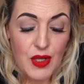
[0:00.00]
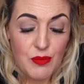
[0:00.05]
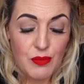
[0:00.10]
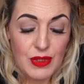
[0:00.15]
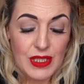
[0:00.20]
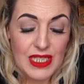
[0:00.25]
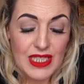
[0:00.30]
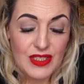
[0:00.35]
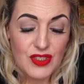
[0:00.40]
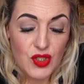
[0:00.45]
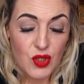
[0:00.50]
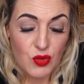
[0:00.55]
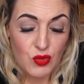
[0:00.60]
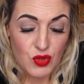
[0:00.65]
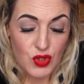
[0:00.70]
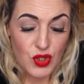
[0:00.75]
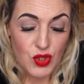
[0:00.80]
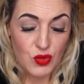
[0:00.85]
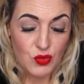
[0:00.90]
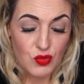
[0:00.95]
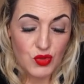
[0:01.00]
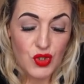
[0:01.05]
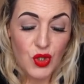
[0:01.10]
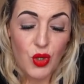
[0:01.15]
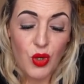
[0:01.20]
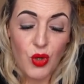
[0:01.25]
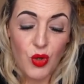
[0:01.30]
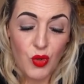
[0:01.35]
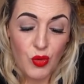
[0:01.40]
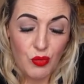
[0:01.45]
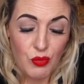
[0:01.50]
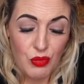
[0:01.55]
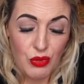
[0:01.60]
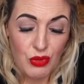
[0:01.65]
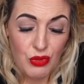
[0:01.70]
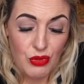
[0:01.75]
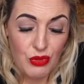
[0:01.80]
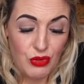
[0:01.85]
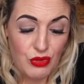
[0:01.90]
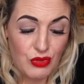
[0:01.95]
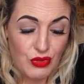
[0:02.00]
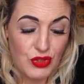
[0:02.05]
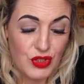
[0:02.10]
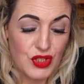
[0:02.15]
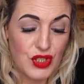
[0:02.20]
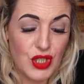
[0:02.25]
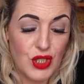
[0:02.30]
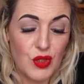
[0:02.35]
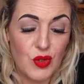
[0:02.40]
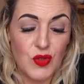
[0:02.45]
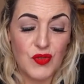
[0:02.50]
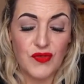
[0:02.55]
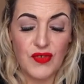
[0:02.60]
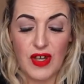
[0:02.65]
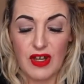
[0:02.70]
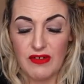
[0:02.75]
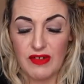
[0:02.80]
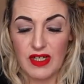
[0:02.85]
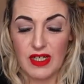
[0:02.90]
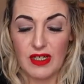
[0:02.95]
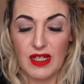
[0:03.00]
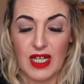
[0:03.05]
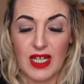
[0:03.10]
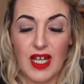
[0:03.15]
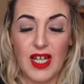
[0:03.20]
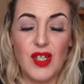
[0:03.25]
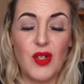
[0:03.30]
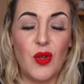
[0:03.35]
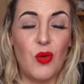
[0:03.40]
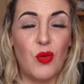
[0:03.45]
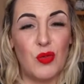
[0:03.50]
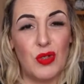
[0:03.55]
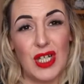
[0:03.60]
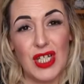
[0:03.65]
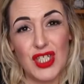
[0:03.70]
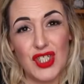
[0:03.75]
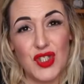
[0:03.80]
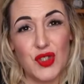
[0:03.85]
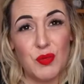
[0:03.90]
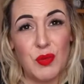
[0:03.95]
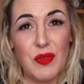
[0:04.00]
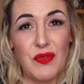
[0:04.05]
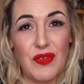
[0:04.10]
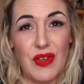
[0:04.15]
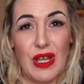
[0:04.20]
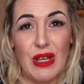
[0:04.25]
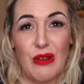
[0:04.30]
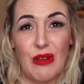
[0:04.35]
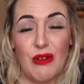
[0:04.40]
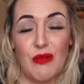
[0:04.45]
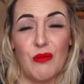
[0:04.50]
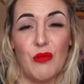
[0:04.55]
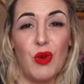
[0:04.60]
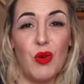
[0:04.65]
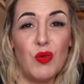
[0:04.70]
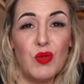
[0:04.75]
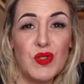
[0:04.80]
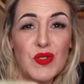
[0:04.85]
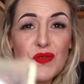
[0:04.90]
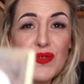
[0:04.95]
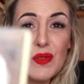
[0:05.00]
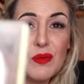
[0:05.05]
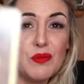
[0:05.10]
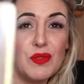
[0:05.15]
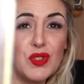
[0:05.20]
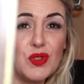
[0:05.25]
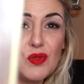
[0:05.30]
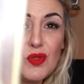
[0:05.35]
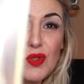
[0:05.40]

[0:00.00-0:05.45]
Please don't lose hope. She looks very, like, I know, like, to be fair, most of them do